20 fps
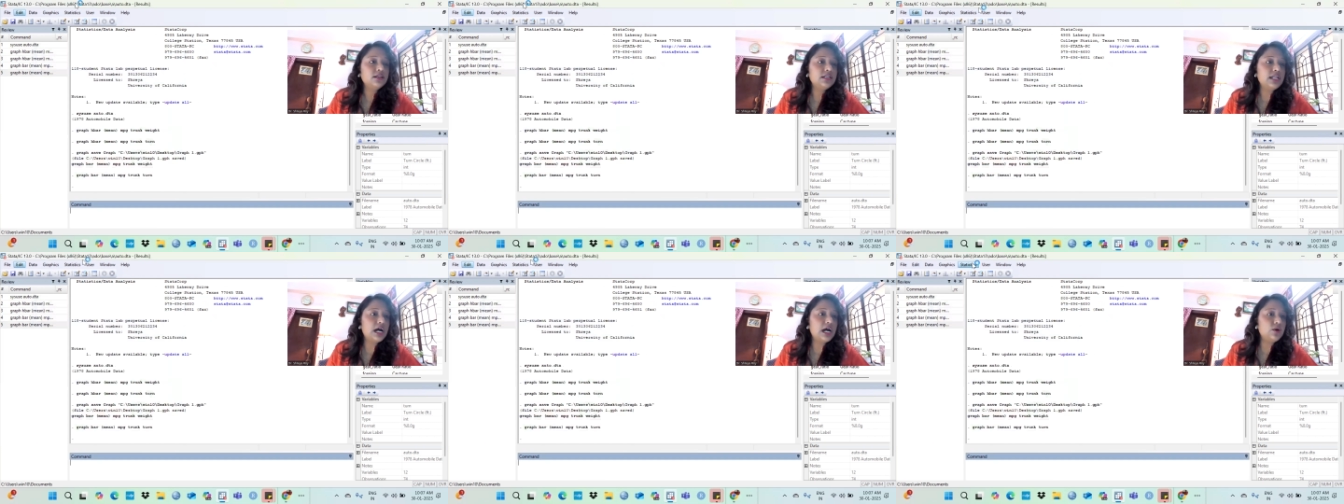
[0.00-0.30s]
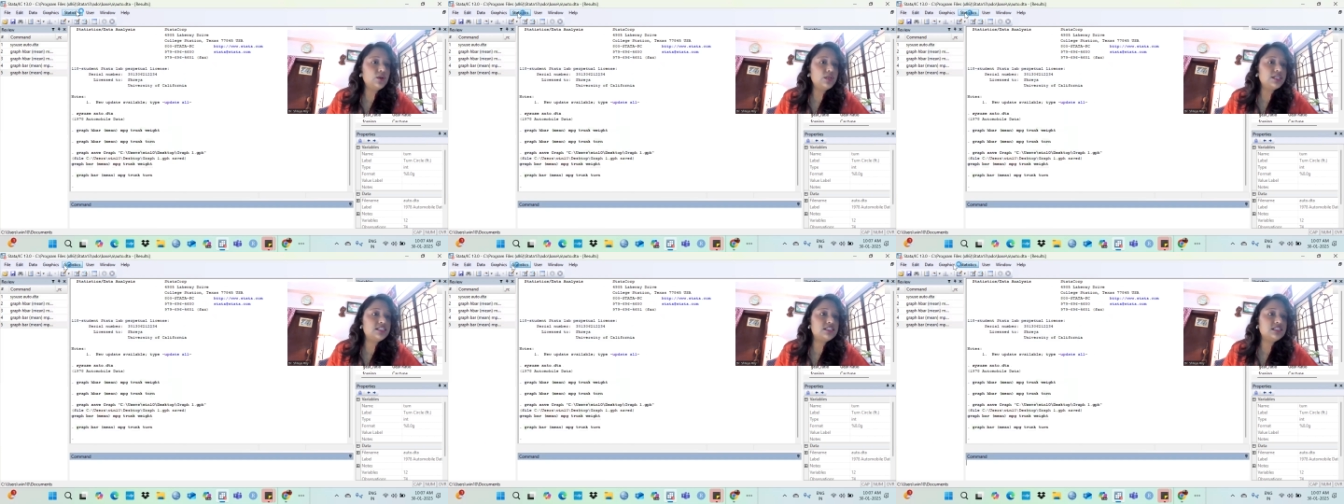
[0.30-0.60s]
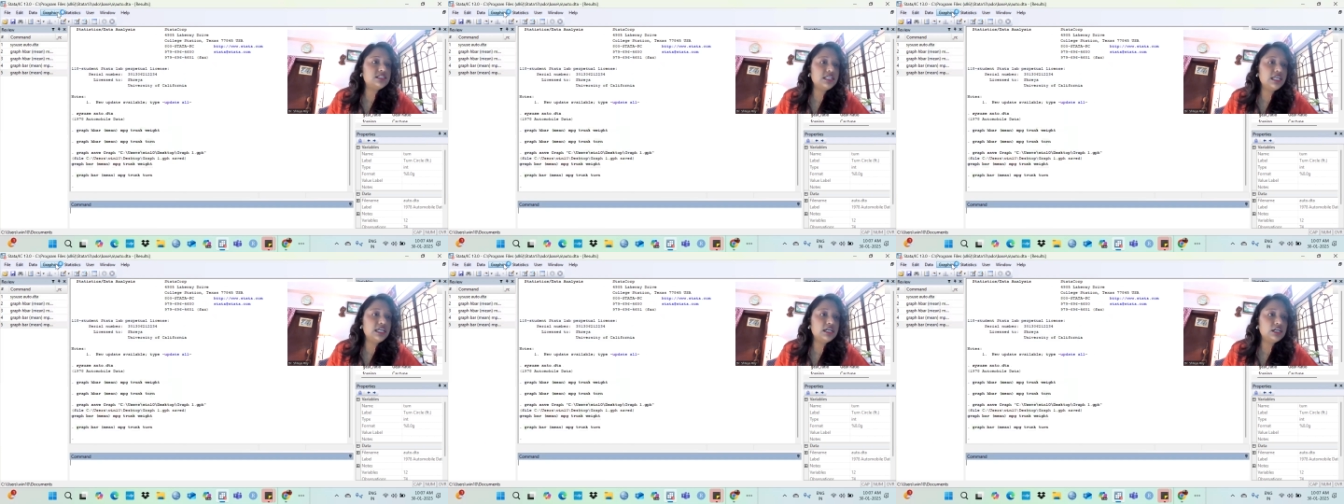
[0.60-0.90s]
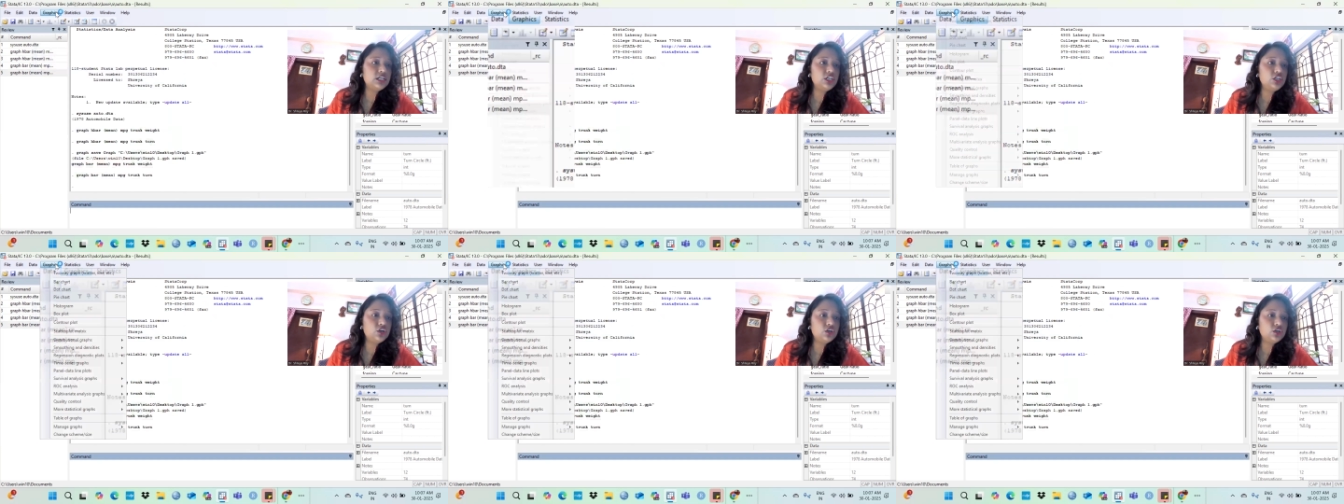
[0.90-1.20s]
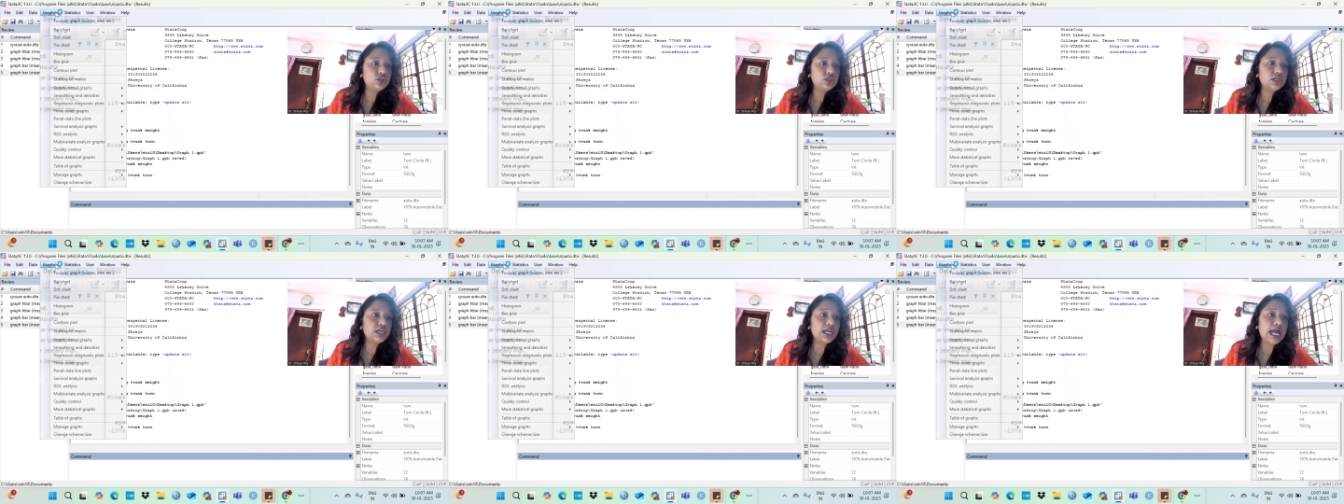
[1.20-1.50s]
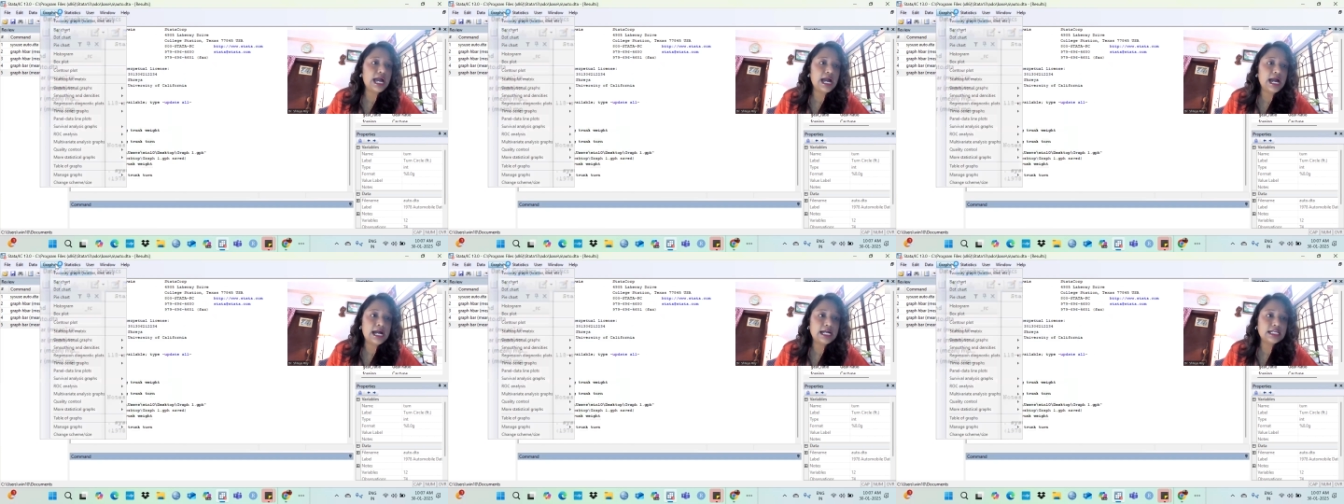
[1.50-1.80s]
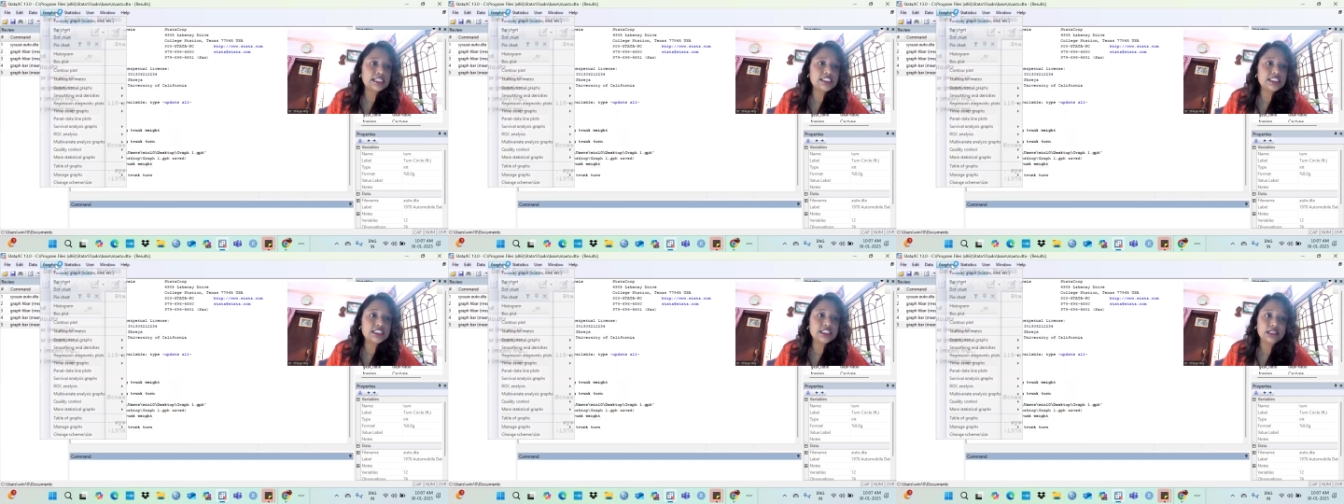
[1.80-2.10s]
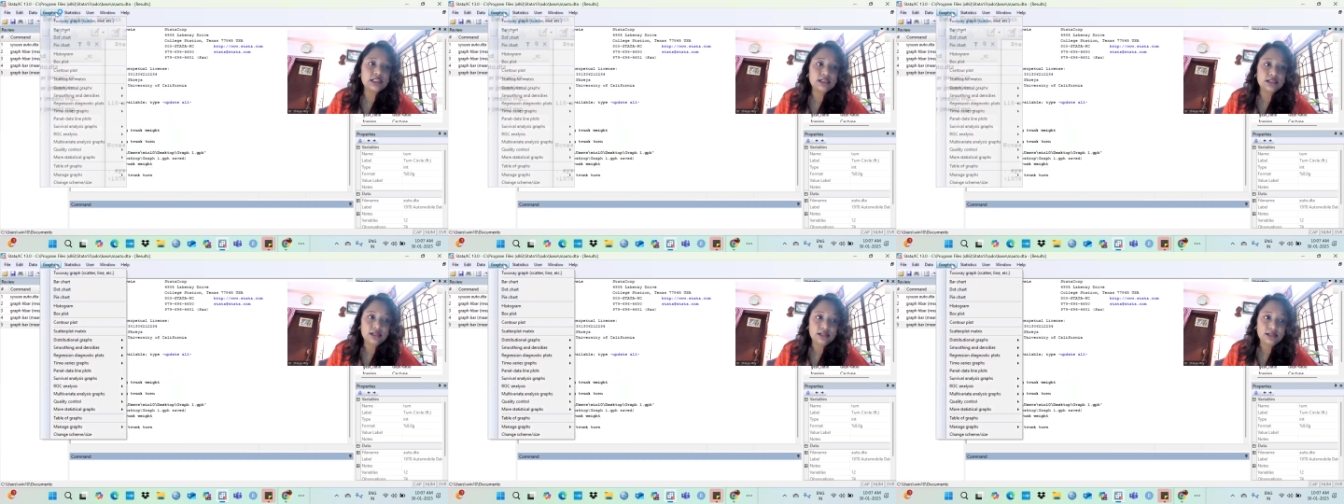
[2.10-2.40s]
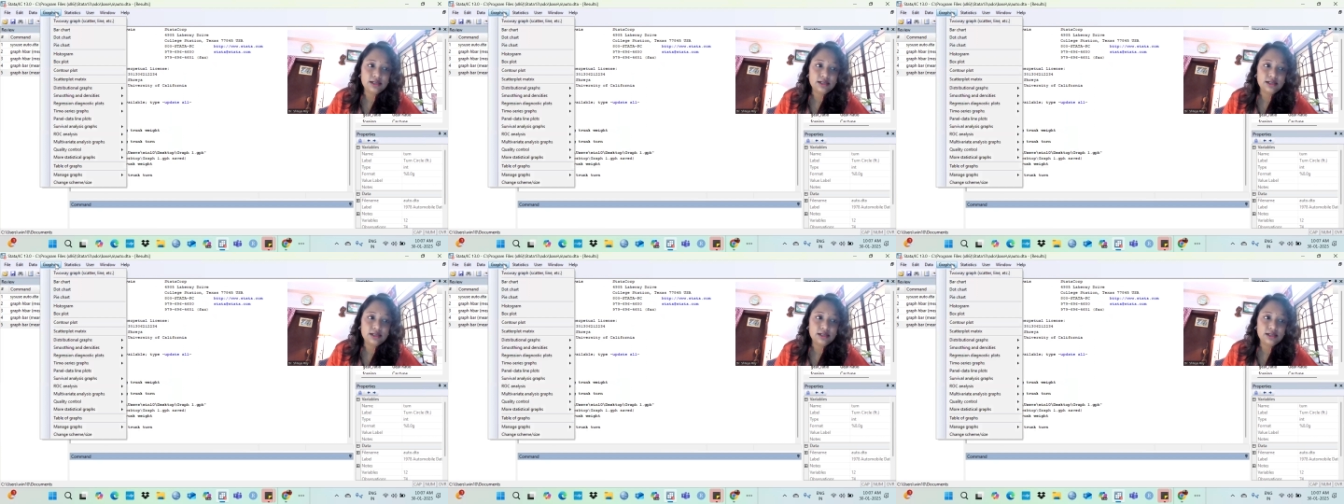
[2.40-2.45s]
Now let's take a look at